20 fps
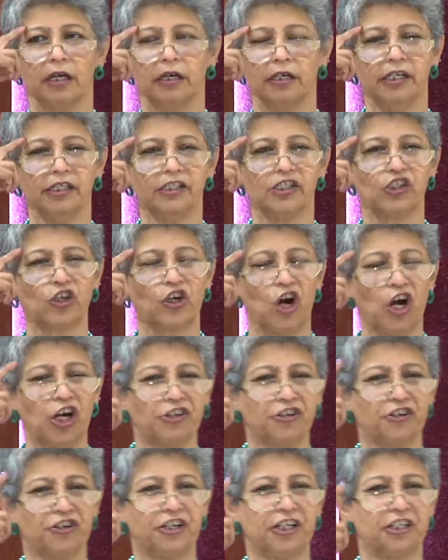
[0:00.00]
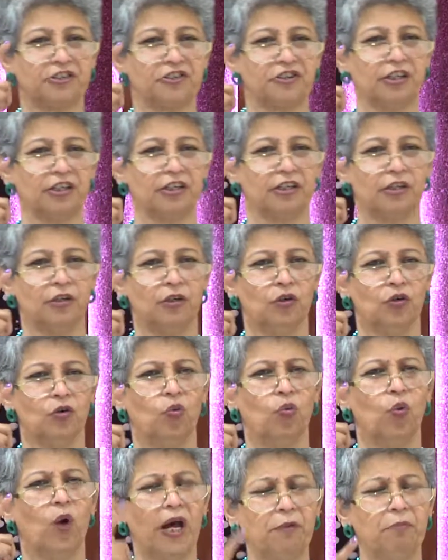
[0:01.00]
is contradictory.
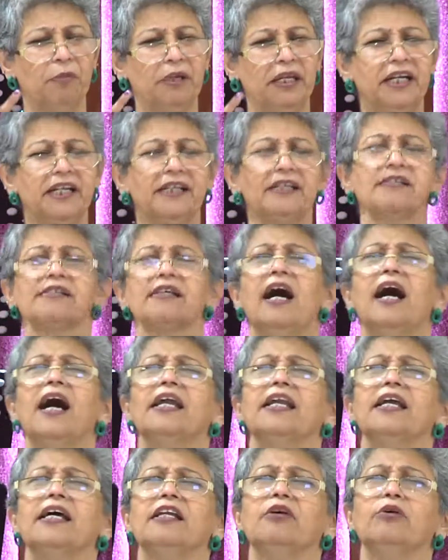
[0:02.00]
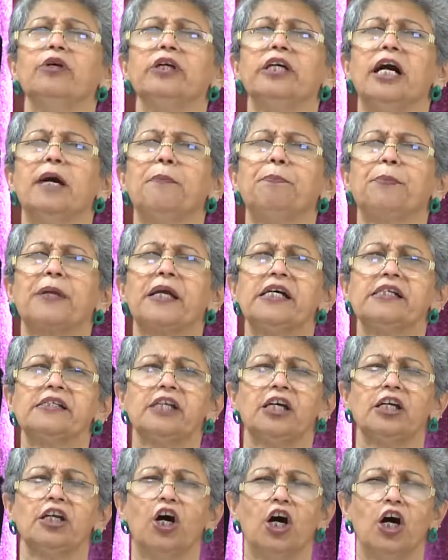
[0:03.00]
1 minute is hallelujah, praise
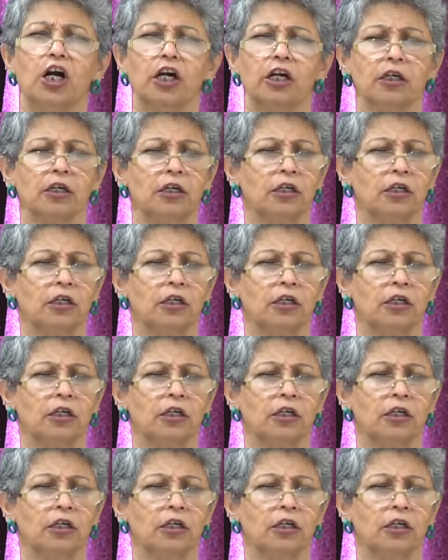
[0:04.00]
the Lord.